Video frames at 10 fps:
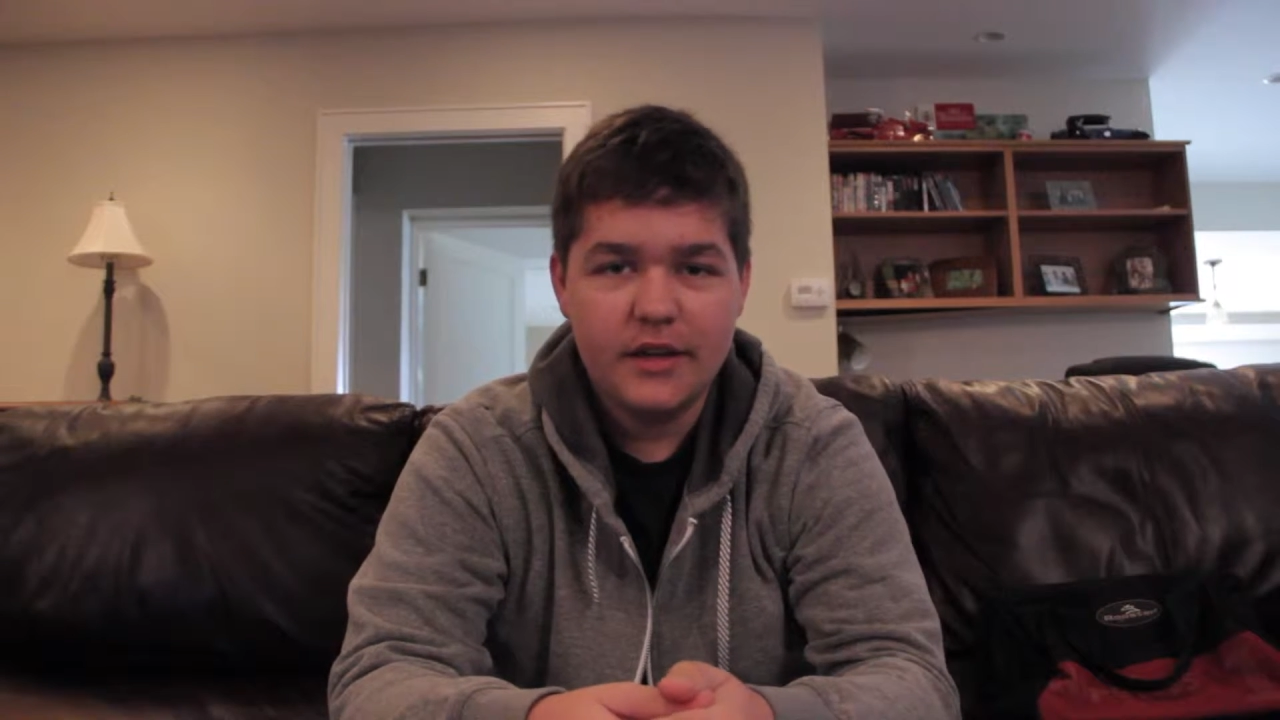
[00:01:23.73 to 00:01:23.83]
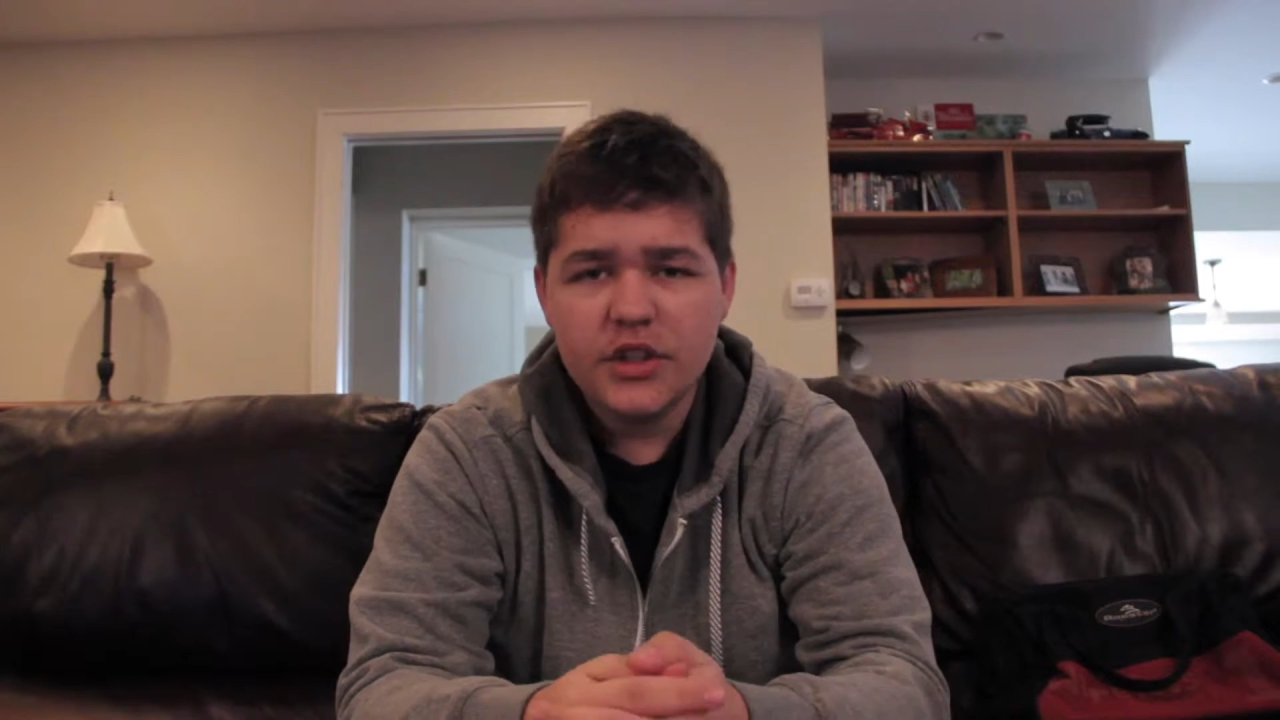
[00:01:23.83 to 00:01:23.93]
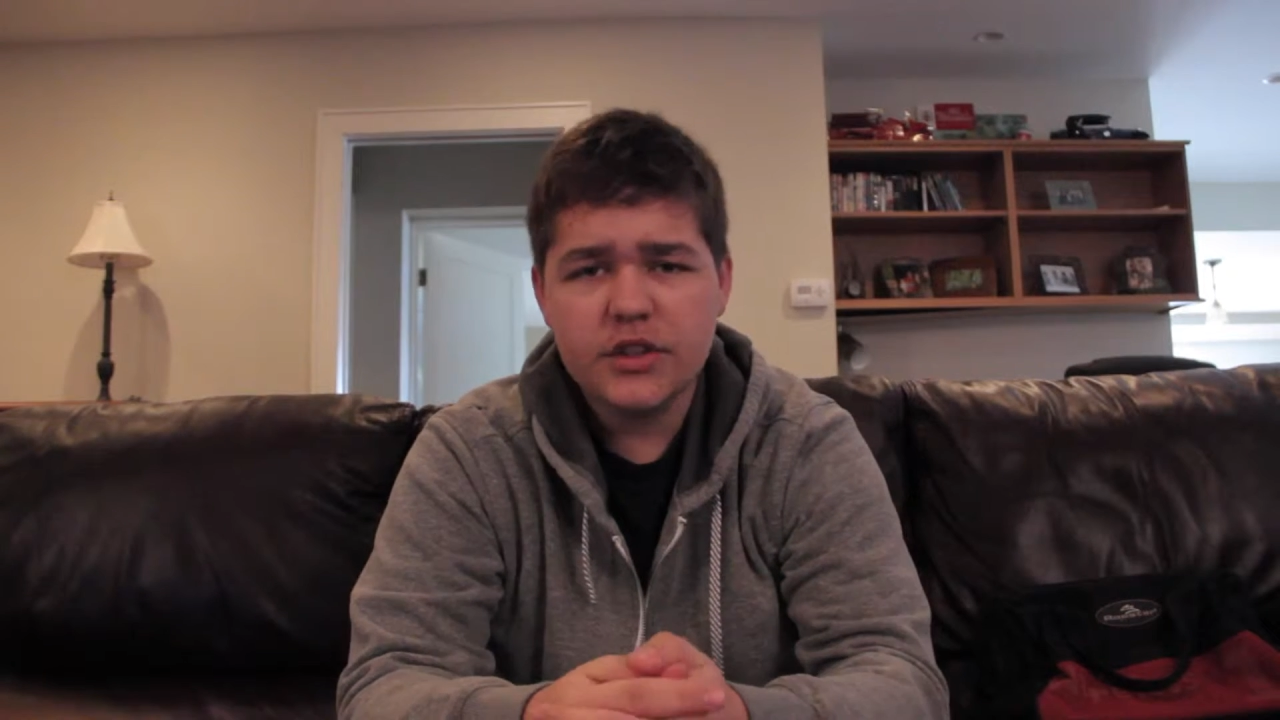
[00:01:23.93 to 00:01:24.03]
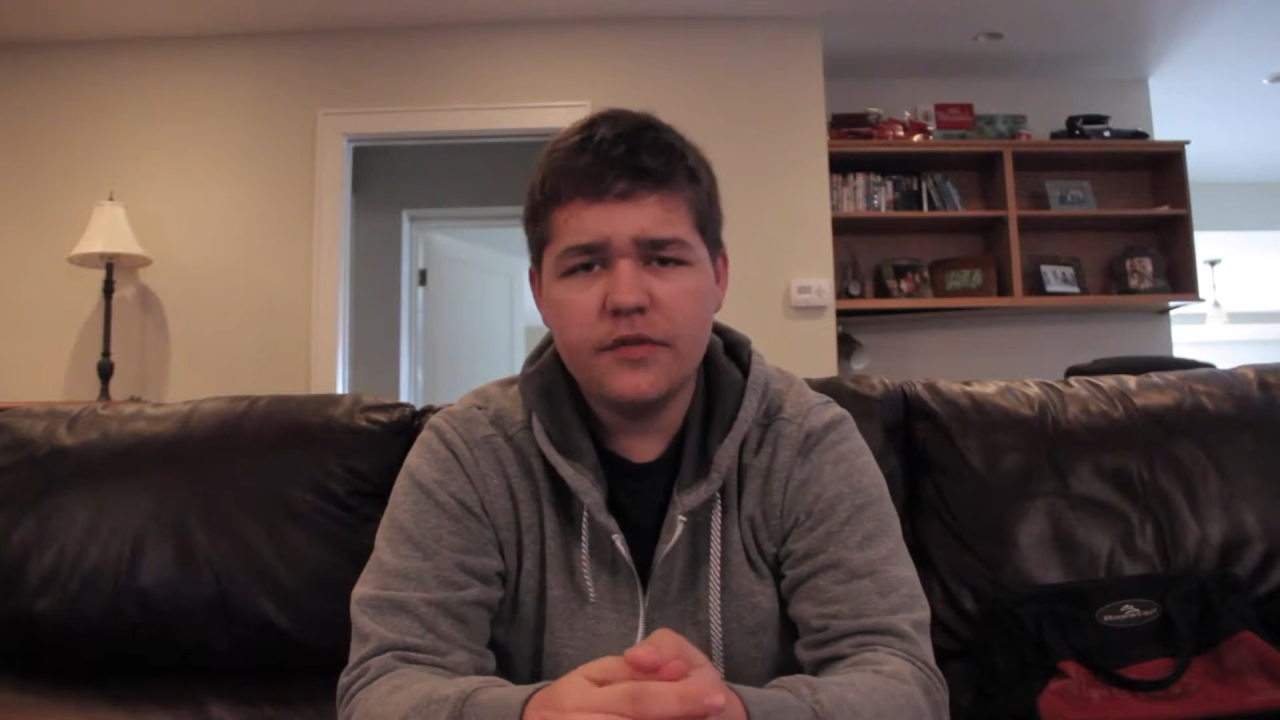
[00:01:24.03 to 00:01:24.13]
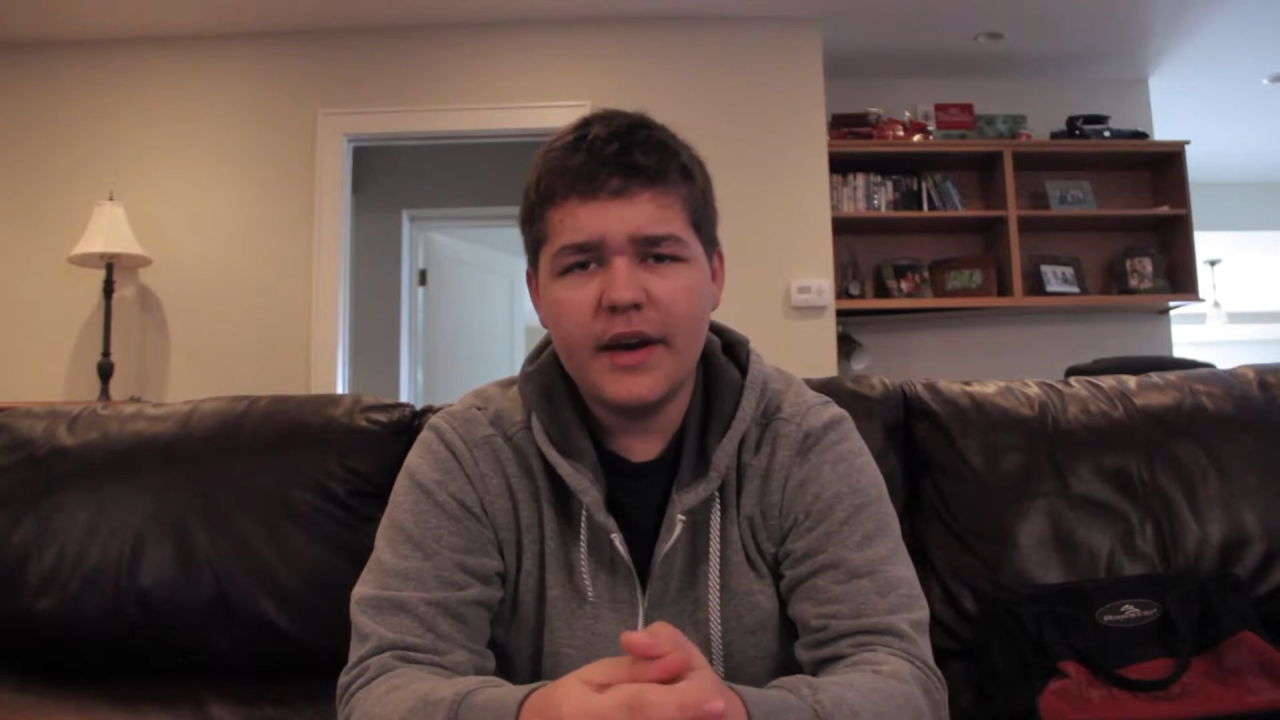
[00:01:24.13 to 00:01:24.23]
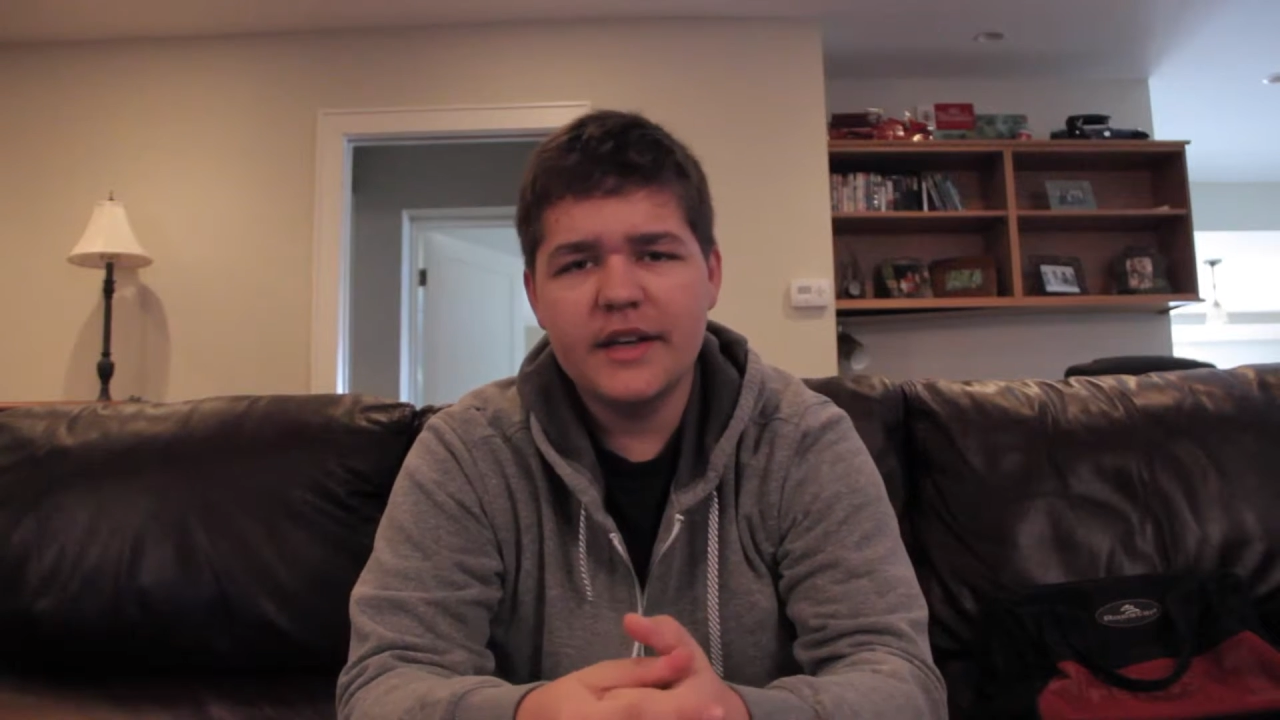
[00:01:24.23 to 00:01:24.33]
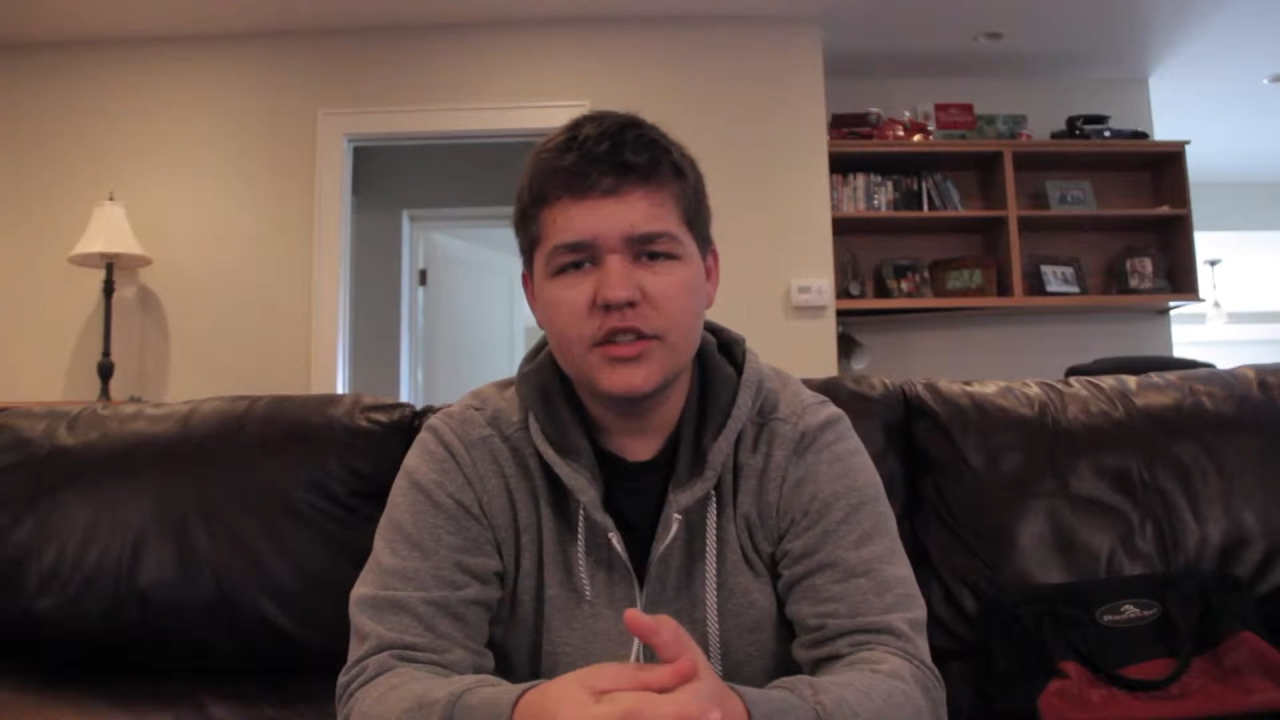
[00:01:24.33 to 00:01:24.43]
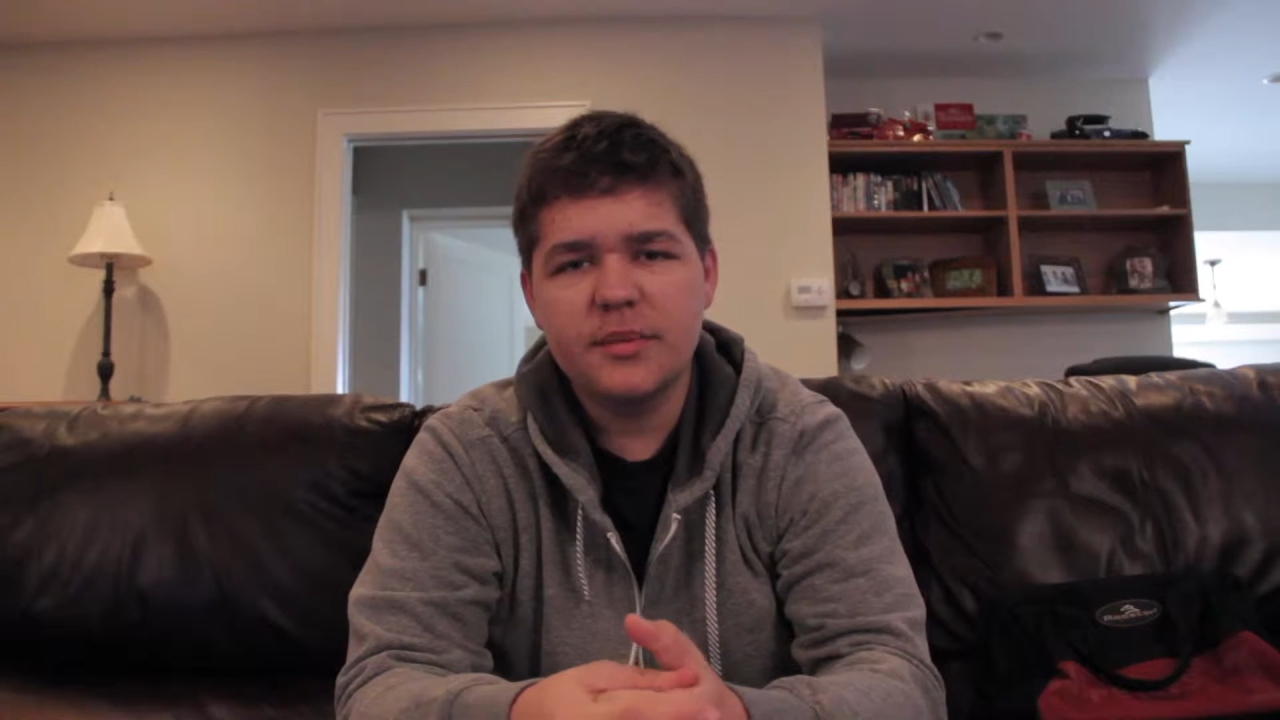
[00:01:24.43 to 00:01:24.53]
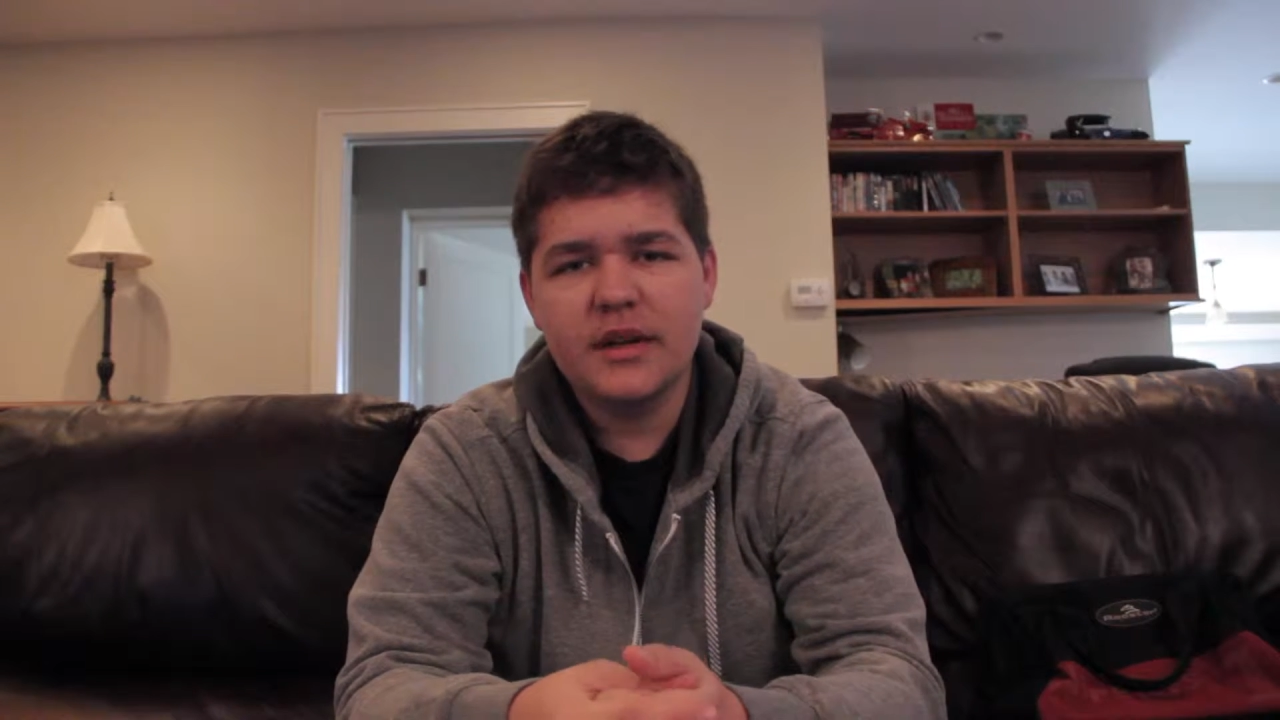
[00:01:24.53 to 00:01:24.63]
Justified is